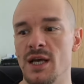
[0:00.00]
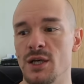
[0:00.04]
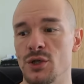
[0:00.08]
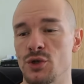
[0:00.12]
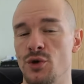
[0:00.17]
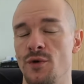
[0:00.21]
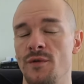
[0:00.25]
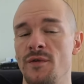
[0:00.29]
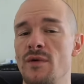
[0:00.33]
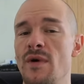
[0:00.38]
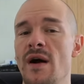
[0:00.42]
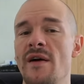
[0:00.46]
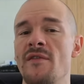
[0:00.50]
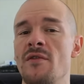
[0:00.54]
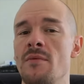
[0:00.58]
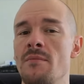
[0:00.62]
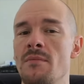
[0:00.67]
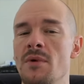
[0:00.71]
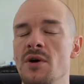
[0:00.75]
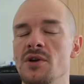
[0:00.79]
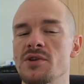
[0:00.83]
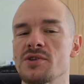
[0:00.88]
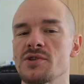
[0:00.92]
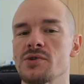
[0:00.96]
So if you have a
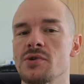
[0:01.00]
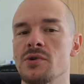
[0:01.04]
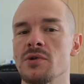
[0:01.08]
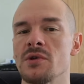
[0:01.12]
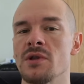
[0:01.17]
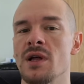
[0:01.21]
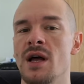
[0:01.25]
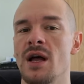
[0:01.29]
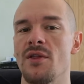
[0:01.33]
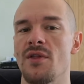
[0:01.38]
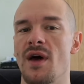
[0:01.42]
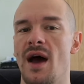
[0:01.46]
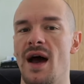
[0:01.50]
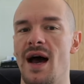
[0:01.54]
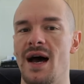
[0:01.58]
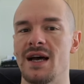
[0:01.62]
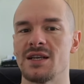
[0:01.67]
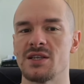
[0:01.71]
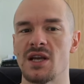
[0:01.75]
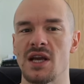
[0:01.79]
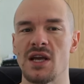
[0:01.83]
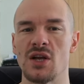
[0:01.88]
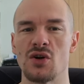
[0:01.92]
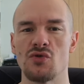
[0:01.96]
muscle that
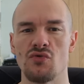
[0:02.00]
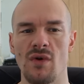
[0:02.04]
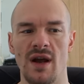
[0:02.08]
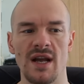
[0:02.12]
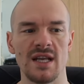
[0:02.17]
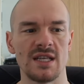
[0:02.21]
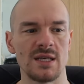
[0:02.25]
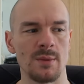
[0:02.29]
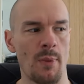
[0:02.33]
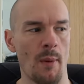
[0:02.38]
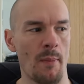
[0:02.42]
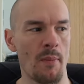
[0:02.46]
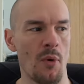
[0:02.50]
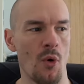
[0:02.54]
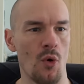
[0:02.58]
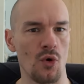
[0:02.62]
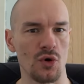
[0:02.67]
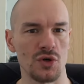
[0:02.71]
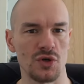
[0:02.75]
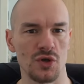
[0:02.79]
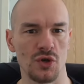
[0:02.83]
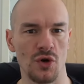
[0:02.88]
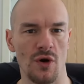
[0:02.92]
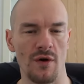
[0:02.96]
has a greater
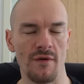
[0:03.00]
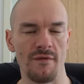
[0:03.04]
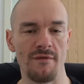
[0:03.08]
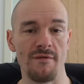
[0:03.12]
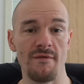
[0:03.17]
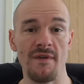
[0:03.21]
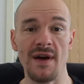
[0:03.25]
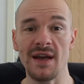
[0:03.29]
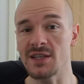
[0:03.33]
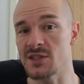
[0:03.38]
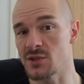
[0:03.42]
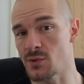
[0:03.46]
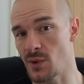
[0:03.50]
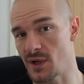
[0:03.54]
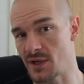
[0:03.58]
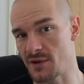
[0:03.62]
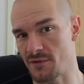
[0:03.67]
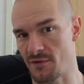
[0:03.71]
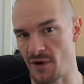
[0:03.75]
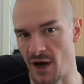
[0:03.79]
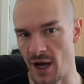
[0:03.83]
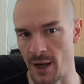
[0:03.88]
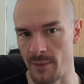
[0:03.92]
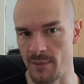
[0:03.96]
proportion of fast twitch
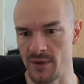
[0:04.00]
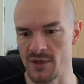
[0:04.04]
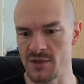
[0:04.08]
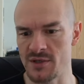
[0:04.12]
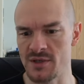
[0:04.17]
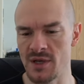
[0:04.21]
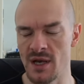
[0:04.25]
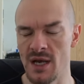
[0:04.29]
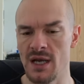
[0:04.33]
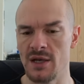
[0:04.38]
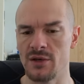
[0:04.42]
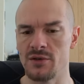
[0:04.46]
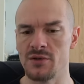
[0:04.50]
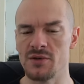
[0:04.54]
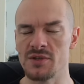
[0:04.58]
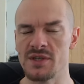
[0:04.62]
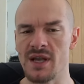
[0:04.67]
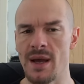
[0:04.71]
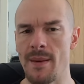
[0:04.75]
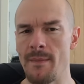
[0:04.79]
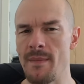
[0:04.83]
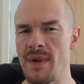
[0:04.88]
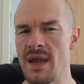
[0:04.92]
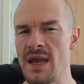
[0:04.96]
fibers, does
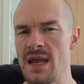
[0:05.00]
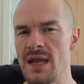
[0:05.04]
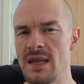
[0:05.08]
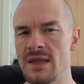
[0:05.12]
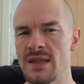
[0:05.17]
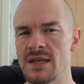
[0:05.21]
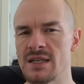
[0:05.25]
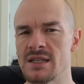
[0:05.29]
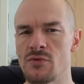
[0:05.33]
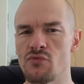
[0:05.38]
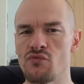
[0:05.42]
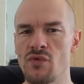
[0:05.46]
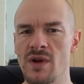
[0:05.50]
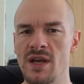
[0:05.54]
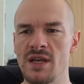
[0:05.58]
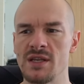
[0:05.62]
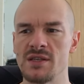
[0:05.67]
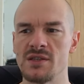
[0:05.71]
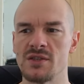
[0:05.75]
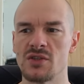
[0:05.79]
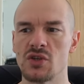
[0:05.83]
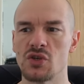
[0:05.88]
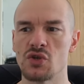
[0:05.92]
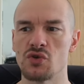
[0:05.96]
that mean there's a
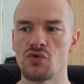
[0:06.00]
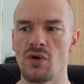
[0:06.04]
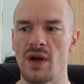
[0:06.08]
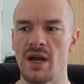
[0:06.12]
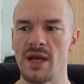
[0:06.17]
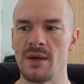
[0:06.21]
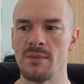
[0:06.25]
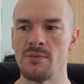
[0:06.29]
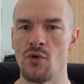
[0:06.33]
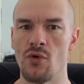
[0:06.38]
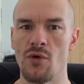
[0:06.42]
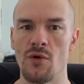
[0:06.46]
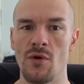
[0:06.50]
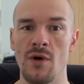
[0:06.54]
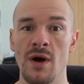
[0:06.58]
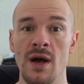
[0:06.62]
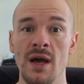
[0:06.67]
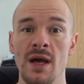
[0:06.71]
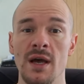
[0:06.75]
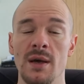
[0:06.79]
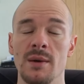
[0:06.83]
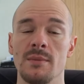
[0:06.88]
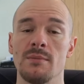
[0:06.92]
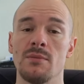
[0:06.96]
reason to train
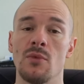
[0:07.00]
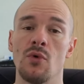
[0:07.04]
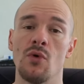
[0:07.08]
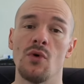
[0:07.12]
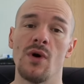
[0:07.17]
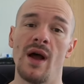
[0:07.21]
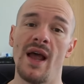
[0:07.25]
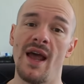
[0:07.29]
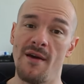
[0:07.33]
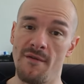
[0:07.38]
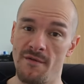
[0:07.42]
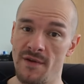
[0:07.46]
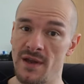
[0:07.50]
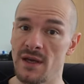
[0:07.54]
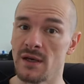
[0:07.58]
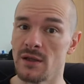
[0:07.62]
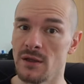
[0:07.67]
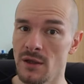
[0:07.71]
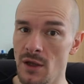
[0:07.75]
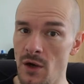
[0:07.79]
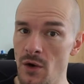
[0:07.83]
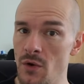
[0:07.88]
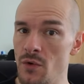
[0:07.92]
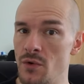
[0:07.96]
more heavier
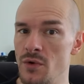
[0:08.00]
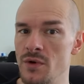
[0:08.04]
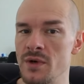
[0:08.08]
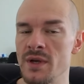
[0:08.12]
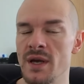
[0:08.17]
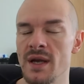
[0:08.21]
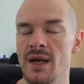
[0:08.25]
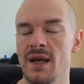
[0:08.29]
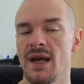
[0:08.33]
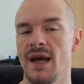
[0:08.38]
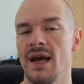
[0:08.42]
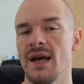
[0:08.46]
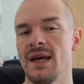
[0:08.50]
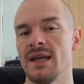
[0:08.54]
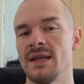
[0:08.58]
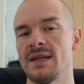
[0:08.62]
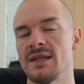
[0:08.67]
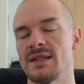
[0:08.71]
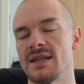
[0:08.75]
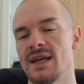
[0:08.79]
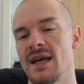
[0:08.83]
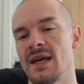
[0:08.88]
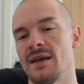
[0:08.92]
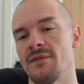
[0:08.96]
load,
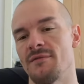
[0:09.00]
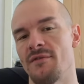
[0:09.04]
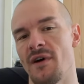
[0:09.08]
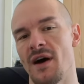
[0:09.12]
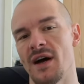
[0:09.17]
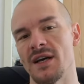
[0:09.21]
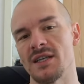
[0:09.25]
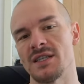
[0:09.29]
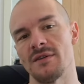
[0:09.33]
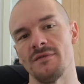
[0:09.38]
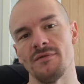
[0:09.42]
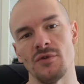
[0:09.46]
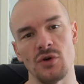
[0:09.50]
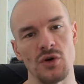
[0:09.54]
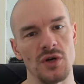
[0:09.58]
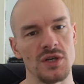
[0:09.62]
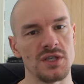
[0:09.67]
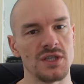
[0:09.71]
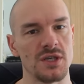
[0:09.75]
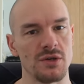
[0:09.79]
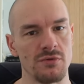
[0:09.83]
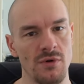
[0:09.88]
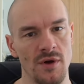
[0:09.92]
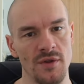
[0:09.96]
and vice
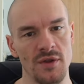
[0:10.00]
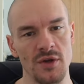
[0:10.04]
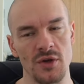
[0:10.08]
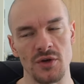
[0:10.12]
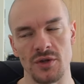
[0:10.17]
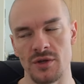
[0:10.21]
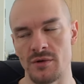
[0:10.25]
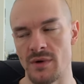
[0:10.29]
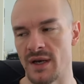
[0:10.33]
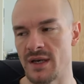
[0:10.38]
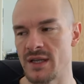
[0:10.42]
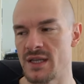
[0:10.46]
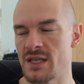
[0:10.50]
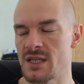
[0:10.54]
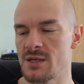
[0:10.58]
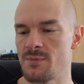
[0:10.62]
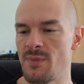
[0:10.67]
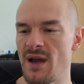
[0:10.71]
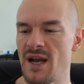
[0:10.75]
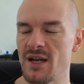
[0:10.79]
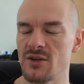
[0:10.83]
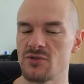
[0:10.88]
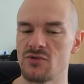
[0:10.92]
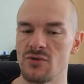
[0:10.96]
versa on the other end of the
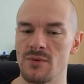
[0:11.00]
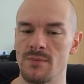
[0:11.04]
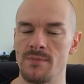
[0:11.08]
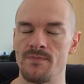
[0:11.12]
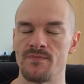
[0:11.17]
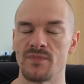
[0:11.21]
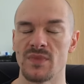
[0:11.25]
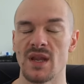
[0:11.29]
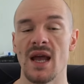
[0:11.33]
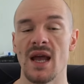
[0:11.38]
spectrum?